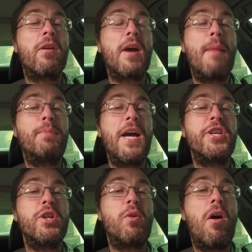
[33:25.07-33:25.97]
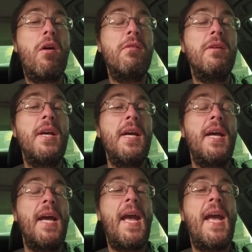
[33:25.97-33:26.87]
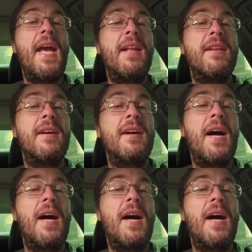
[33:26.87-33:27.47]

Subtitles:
God bless you all, and